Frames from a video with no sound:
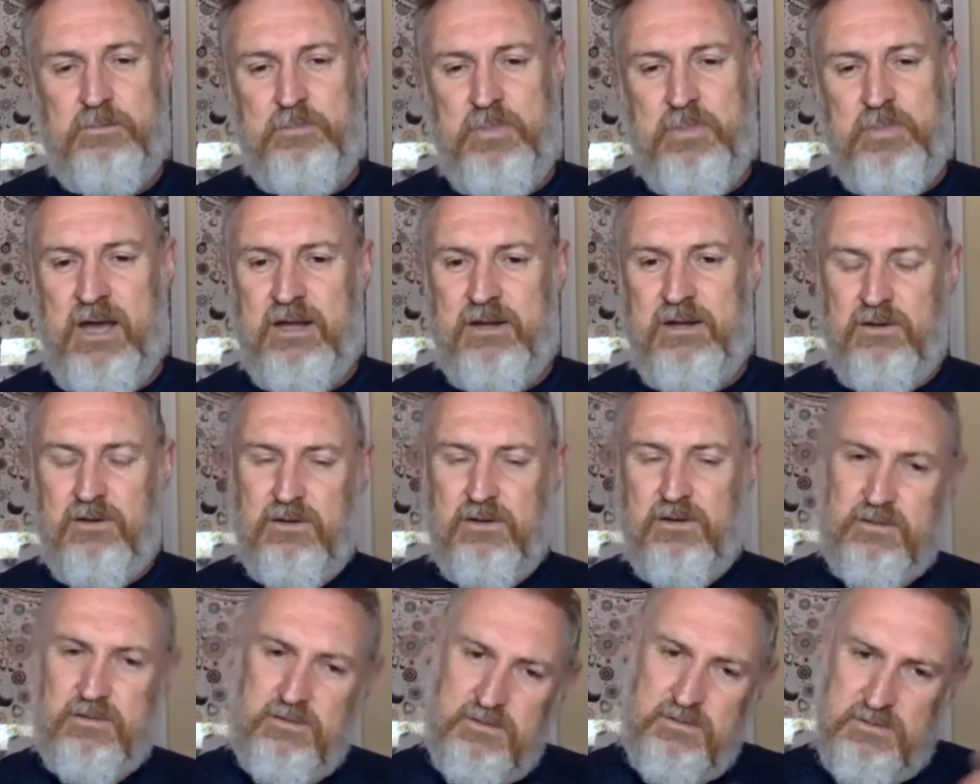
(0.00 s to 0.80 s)
But
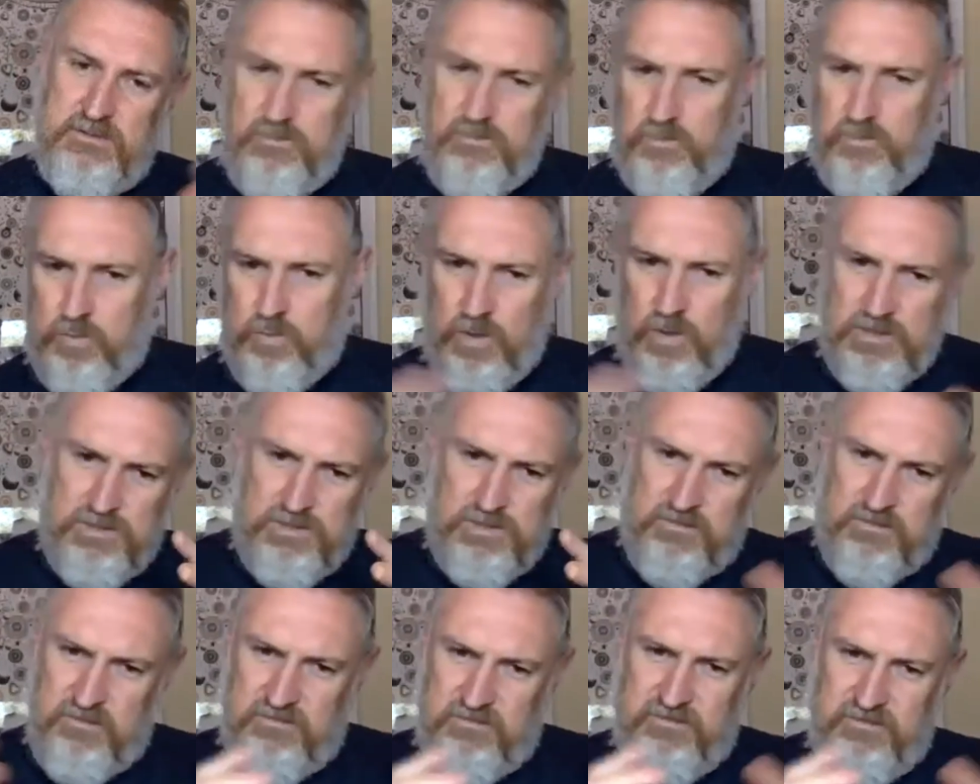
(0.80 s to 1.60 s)
what
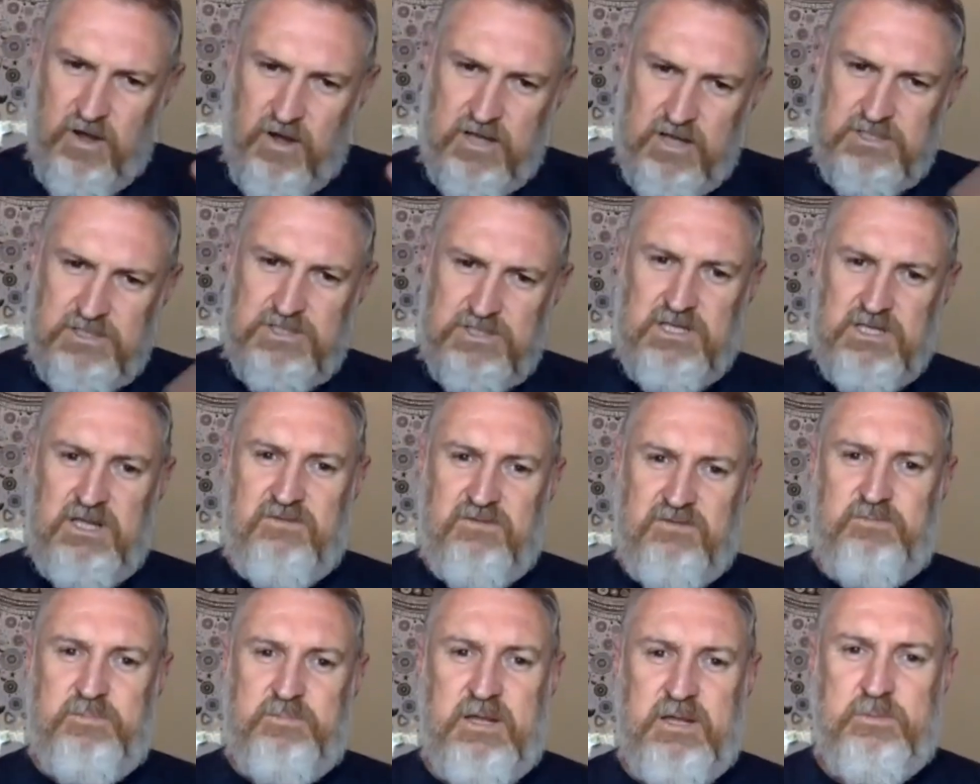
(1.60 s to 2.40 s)
sort of advice do you
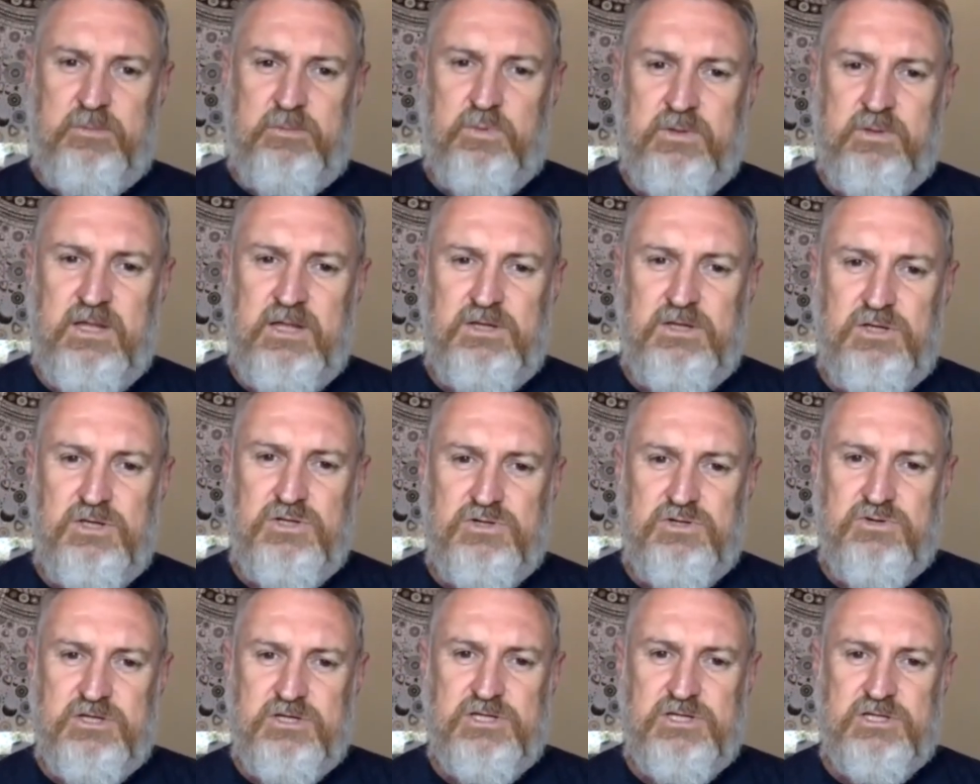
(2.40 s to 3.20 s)
give people with their
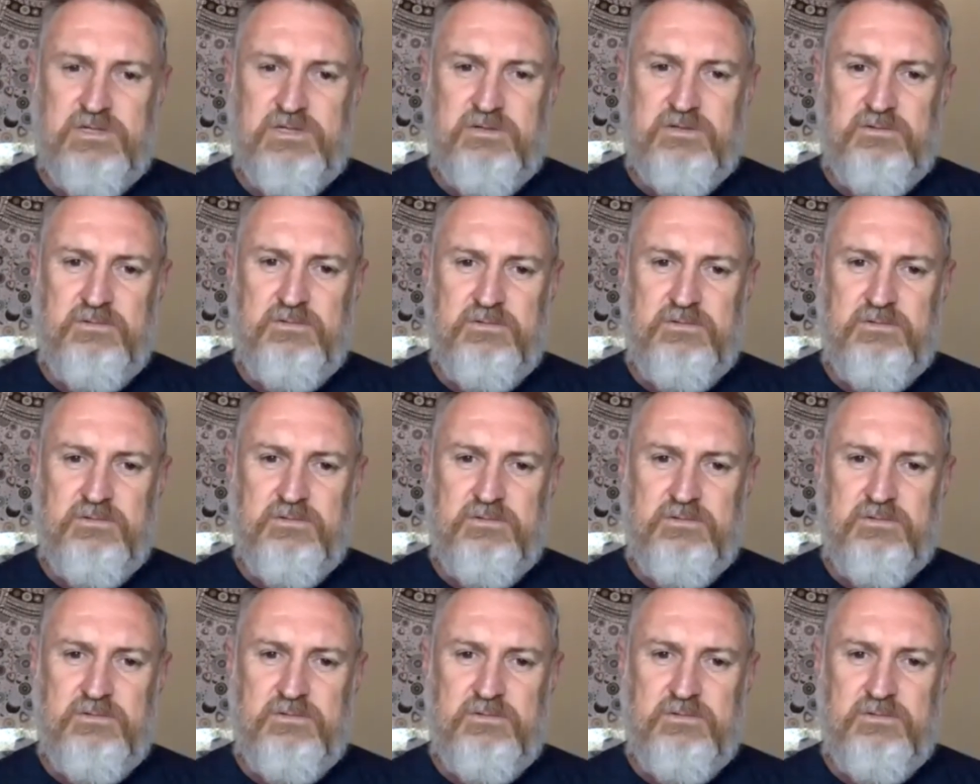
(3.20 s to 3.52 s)
nutrition?